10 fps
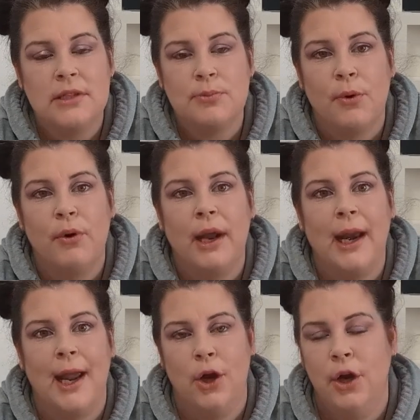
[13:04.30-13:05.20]
was broken.
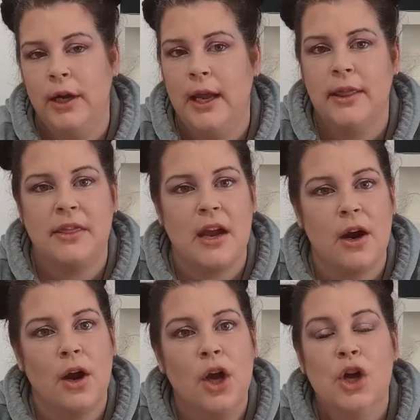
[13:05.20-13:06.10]
I couldn't get
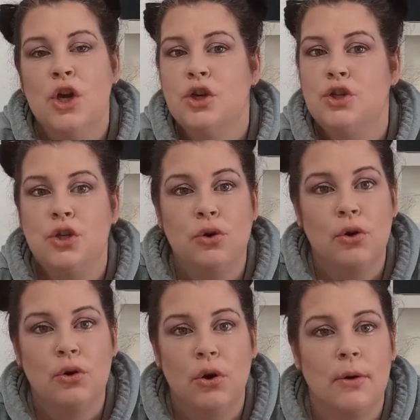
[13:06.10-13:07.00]
their
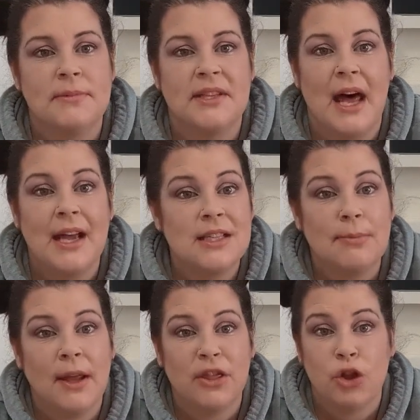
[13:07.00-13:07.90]
duochromes last
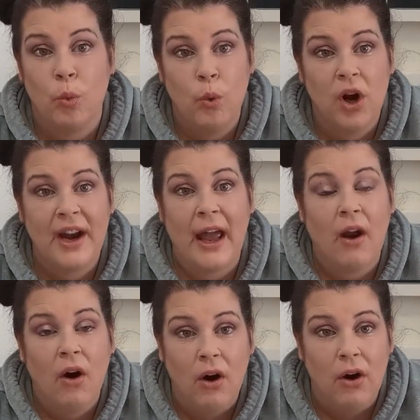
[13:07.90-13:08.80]
month to work at
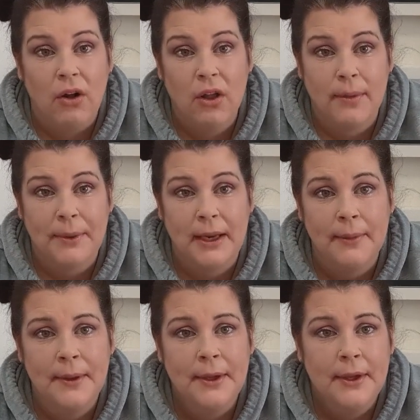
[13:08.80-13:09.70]
all on
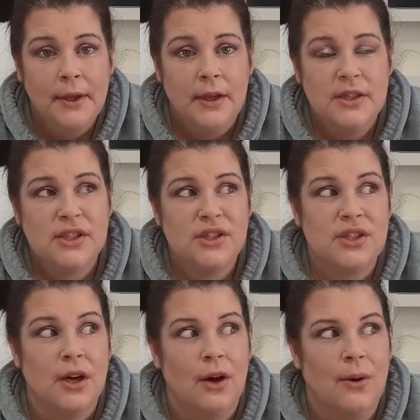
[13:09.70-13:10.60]
me.
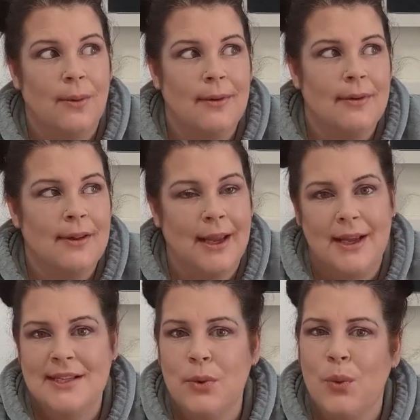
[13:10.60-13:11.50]
So, like,
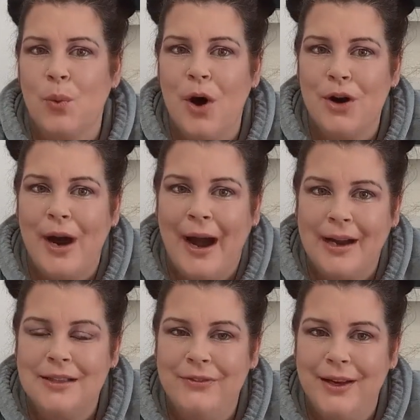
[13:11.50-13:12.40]
because they were water
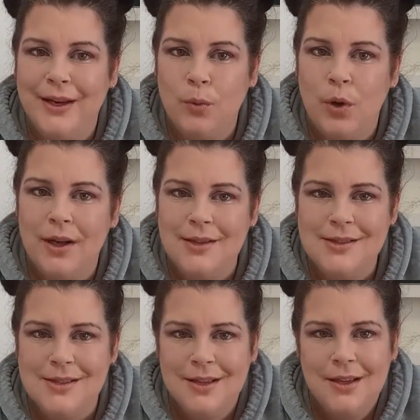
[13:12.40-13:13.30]
activated
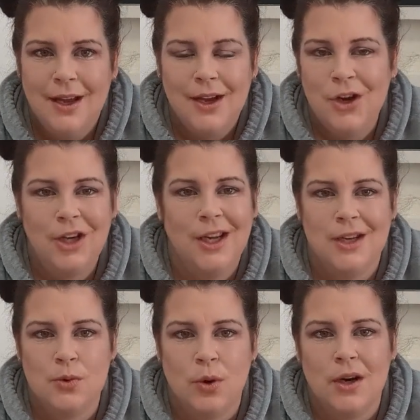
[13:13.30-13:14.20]
ones, couldn't get
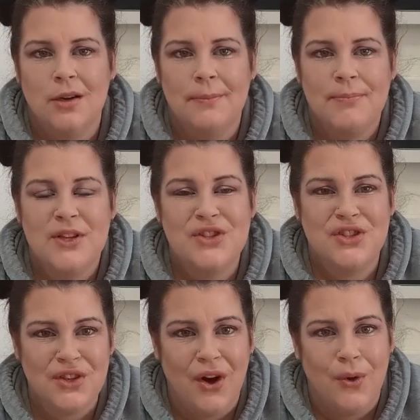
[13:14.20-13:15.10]
it to work.
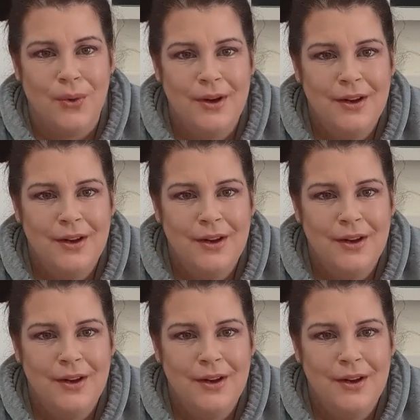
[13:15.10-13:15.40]
So,